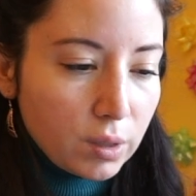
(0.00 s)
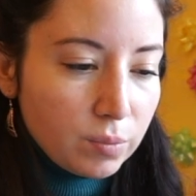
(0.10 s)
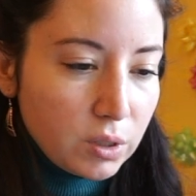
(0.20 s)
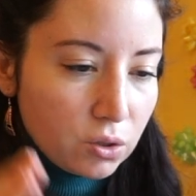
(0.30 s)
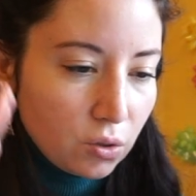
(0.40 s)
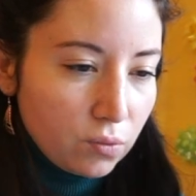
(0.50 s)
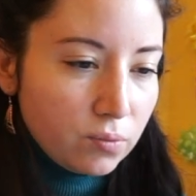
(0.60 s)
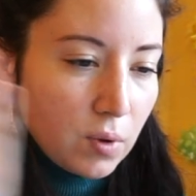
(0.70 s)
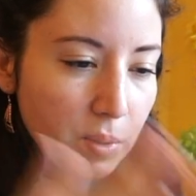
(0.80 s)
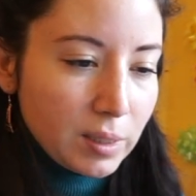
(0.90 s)
and be so
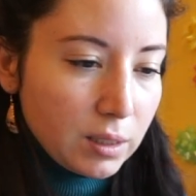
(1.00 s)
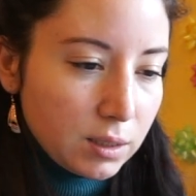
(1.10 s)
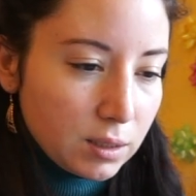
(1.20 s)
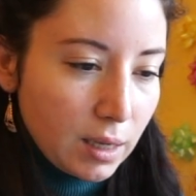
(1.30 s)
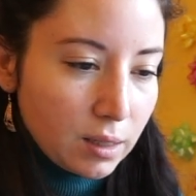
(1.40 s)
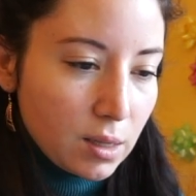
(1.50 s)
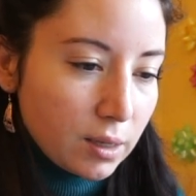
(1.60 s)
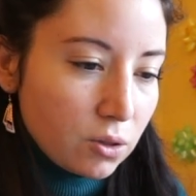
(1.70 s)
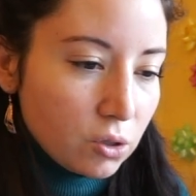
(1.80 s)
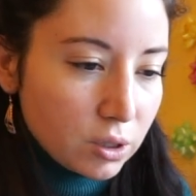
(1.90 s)
focused at
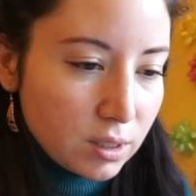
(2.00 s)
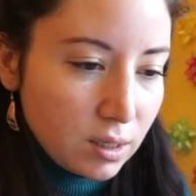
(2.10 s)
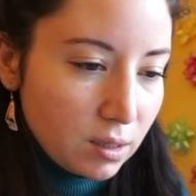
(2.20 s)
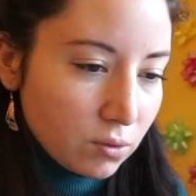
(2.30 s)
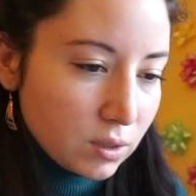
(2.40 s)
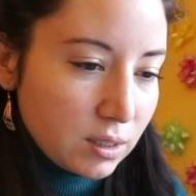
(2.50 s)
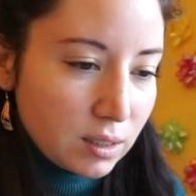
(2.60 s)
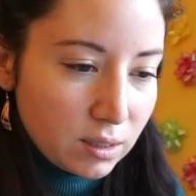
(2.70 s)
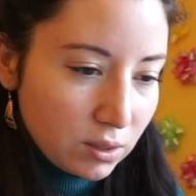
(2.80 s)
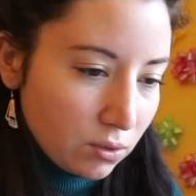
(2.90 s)
like 13 or
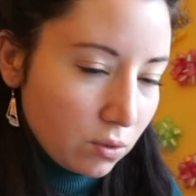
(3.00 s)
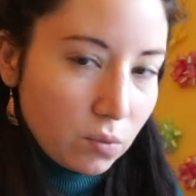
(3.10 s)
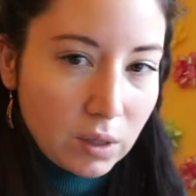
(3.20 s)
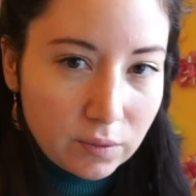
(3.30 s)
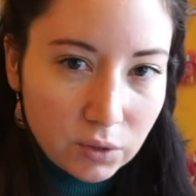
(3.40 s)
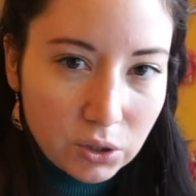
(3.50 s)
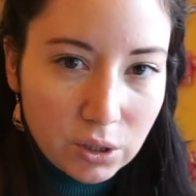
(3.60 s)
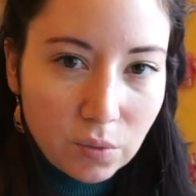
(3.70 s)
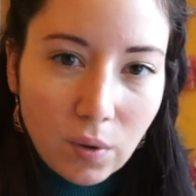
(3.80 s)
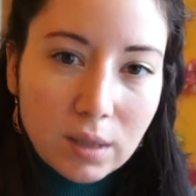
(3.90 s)
16 or whenever
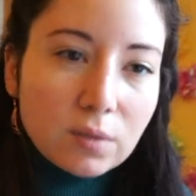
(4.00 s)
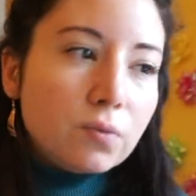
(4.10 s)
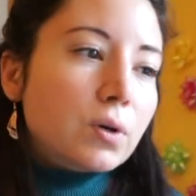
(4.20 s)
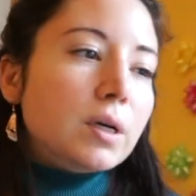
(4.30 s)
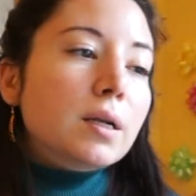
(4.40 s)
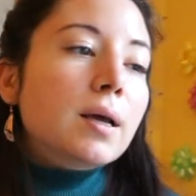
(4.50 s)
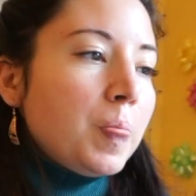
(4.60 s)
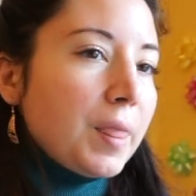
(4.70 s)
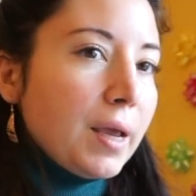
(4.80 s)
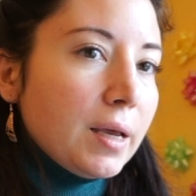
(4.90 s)
she went for it,
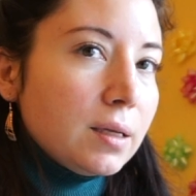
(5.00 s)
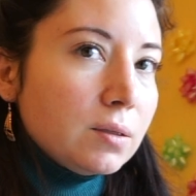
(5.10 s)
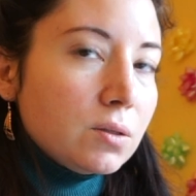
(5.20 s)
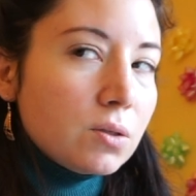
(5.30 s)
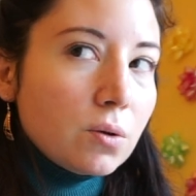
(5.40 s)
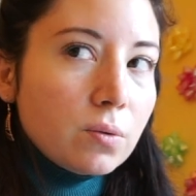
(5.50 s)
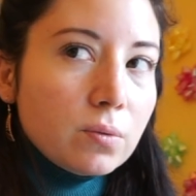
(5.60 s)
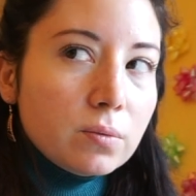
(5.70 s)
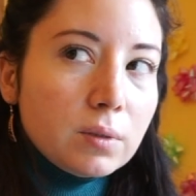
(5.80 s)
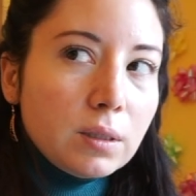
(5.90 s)
and
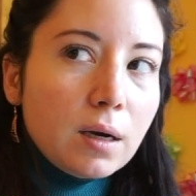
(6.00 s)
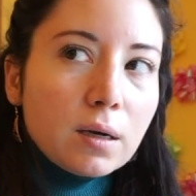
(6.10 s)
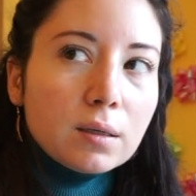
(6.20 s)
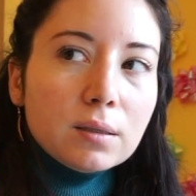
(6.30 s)
so young?